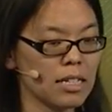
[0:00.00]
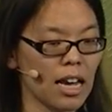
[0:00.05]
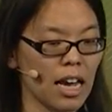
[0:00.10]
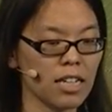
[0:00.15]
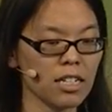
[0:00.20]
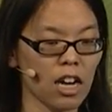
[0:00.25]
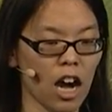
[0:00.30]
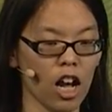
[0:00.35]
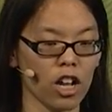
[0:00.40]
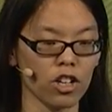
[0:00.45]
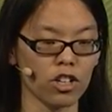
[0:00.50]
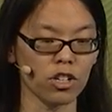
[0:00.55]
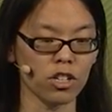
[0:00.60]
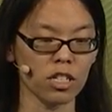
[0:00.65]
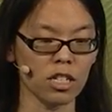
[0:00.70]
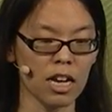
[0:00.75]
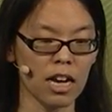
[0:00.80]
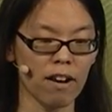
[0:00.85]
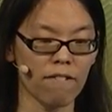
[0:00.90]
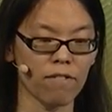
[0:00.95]

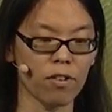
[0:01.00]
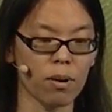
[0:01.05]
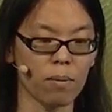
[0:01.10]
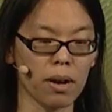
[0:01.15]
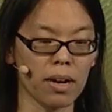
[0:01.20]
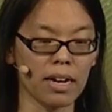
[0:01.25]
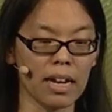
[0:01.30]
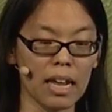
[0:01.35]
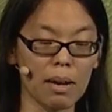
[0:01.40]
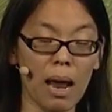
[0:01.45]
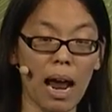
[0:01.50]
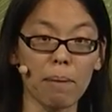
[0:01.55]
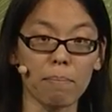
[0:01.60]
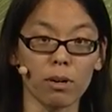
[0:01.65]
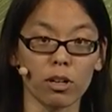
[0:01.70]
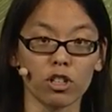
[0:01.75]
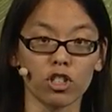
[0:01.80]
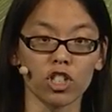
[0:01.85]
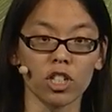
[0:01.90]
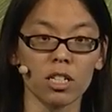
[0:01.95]
$10 for an in-app
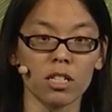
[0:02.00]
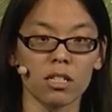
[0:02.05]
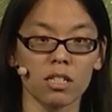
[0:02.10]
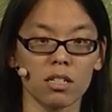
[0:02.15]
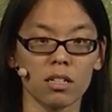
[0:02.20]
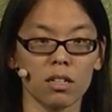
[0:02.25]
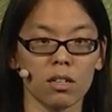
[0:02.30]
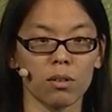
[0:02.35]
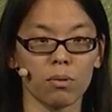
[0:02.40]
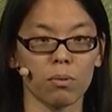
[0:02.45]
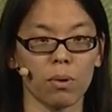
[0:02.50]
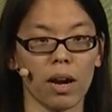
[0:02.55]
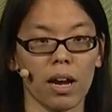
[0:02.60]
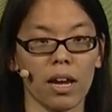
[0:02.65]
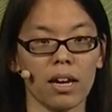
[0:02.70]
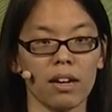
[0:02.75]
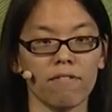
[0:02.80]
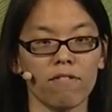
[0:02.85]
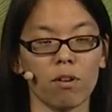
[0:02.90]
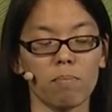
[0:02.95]
purchase,
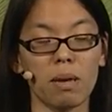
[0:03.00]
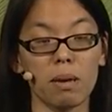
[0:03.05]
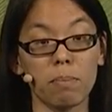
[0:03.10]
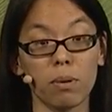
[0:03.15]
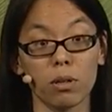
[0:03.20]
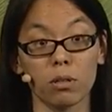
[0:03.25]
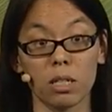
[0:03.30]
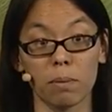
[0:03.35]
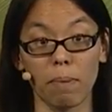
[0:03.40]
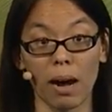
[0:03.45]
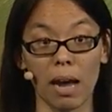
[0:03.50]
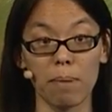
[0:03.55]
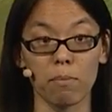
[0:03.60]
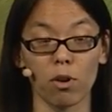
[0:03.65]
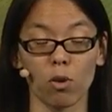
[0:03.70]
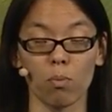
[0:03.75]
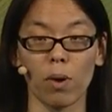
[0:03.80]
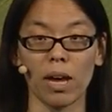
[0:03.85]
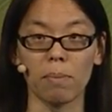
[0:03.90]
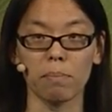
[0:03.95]
right, for people to buy
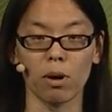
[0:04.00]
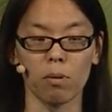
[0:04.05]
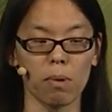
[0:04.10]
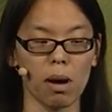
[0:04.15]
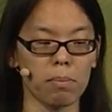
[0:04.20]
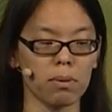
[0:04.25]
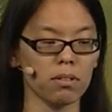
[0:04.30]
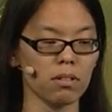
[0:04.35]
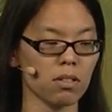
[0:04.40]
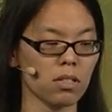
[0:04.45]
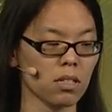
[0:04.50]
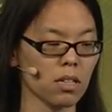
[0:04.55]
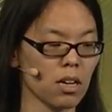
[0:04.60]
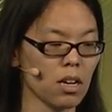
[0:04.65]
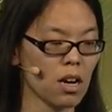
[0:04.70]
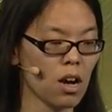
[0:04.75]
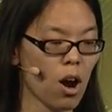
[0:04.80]
more rainbow bubbles.